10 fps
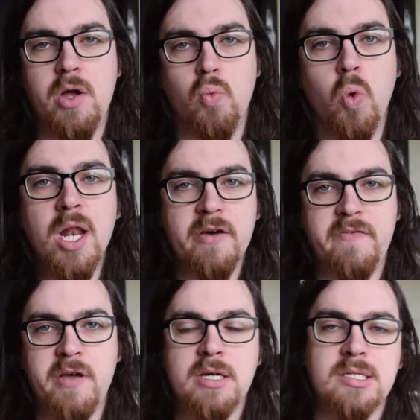Williff
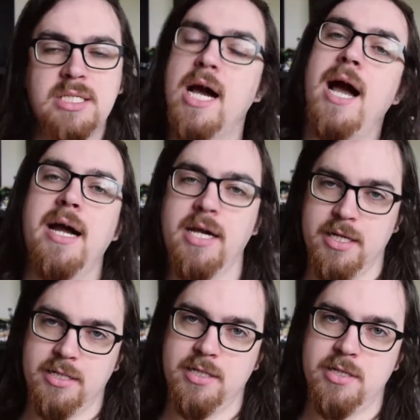Tarkin
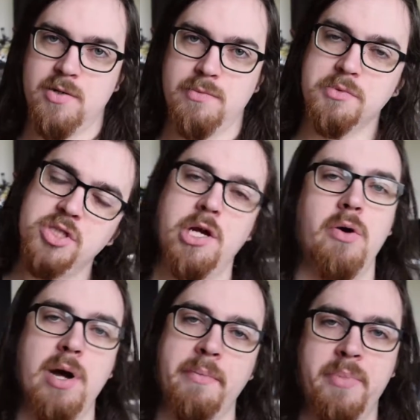will
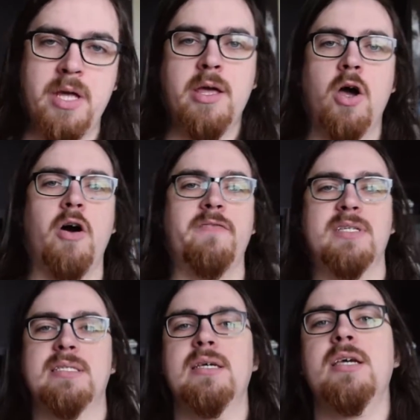show up.
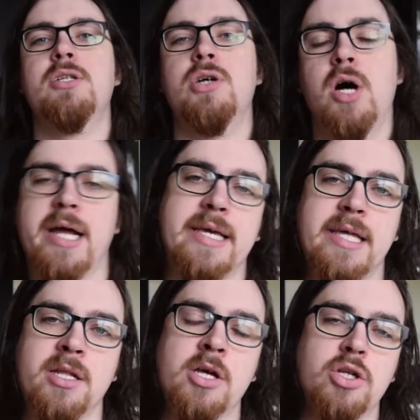Obviously tying
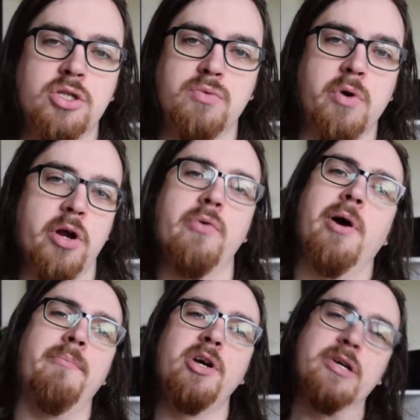in to Rogue
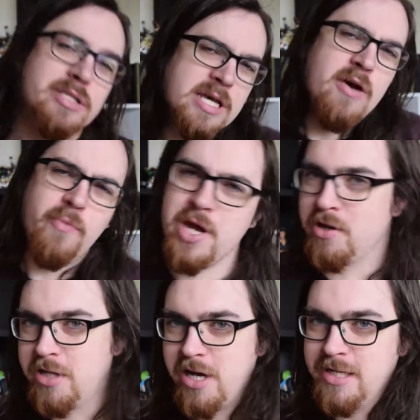One, because we
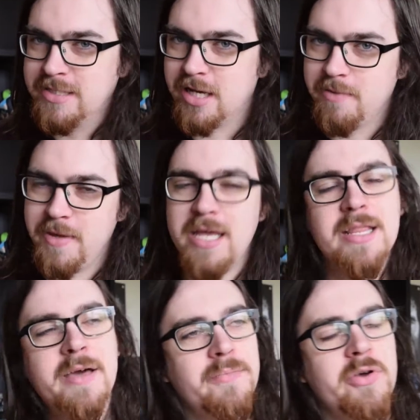all know he's going to be in
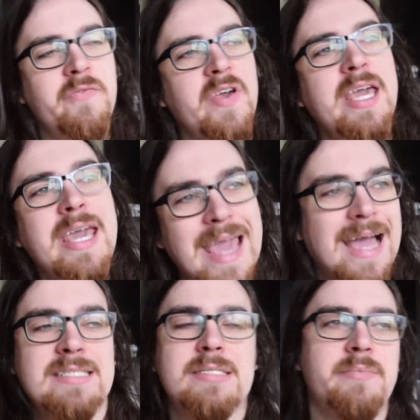that movie. He
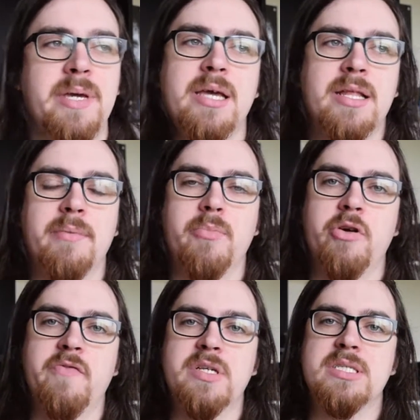has to be in that
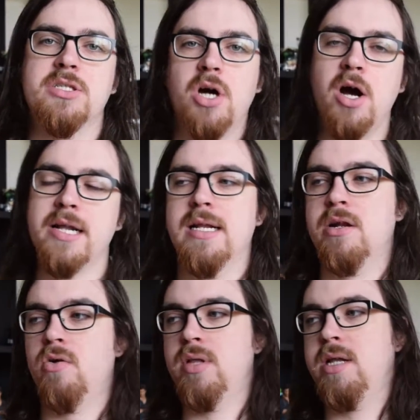movie, so tying that
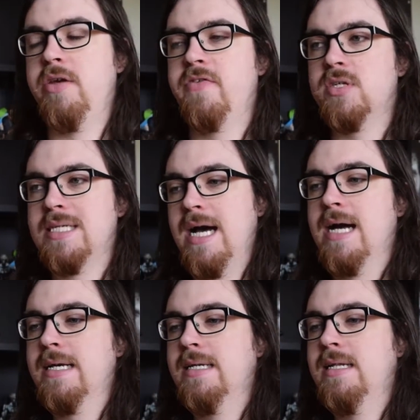all in. You've got
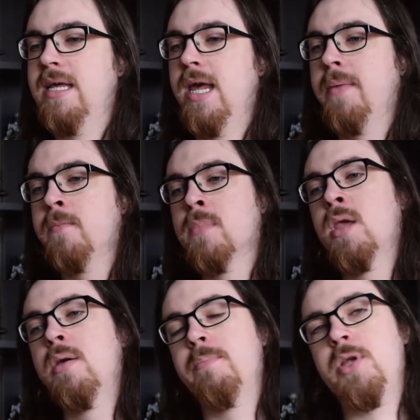Tarkin in here,
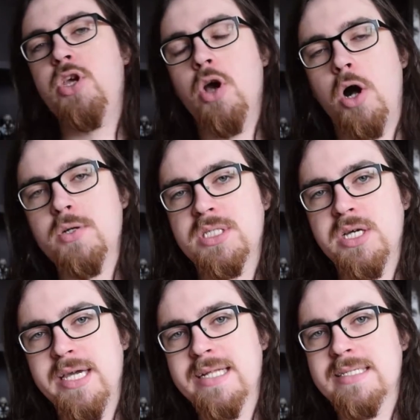but you
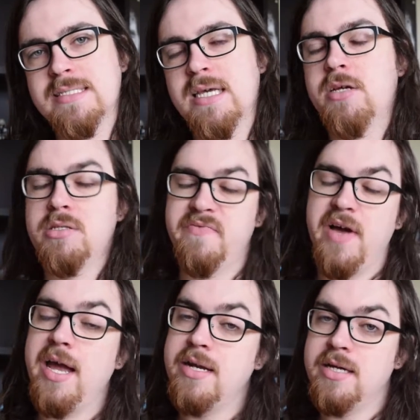also get to see, because
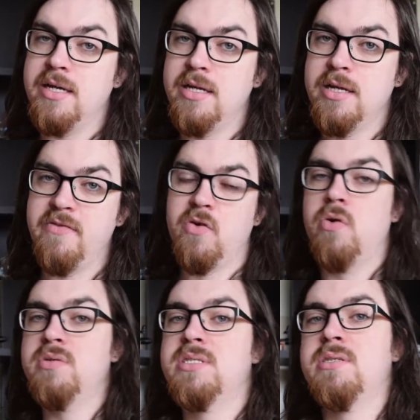Vader, of
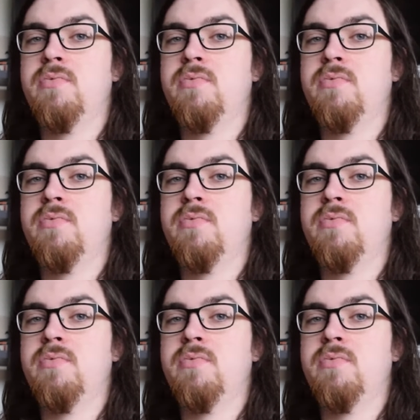course,